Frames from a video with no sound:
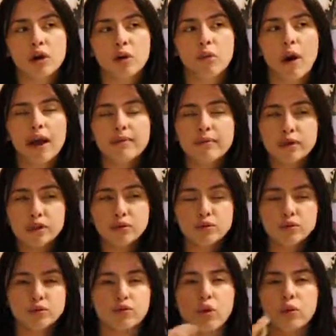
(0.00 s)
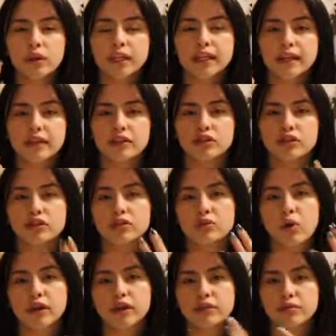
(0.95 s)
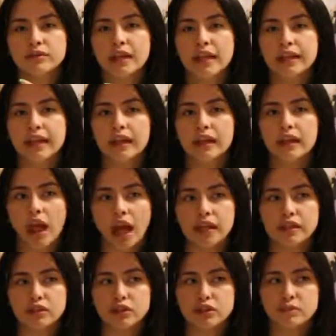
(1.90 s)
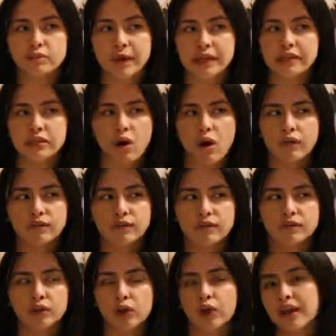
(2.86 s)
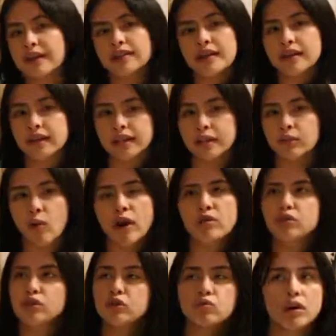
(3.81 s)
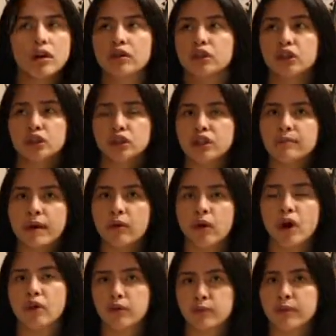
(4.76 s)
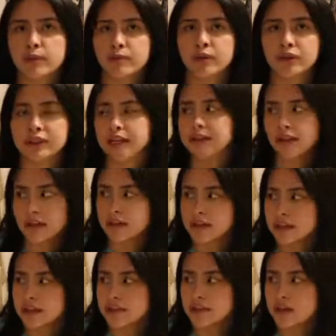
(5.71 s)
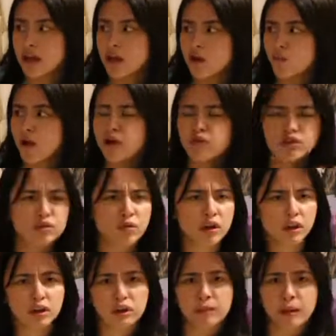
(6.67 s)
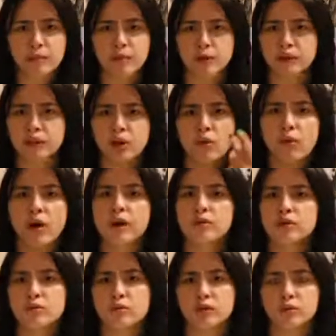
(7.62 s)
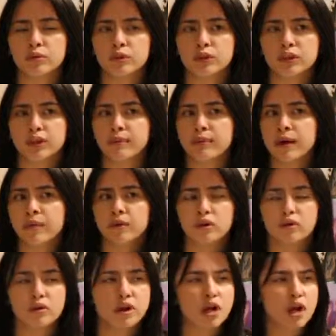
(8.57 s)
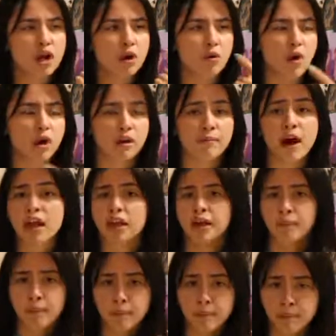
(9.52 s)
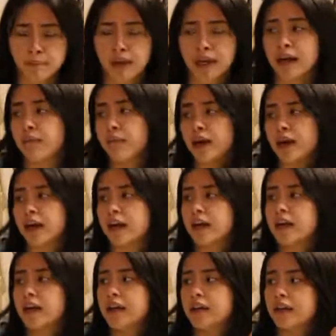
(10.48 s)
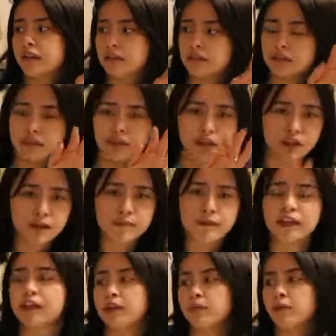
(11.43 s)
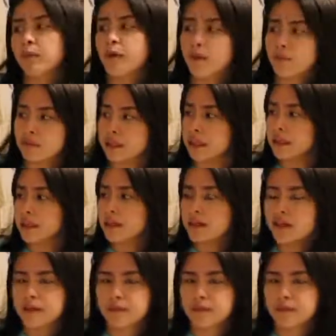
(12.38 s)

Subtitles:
why would you solely just want to take a class just based off of your identity? Why don't you want to learn about other people's identities? Why don't you want to learn about Puerto Rico? Why don't you want to learn about Guatemala, Panama, the Dominican Republic,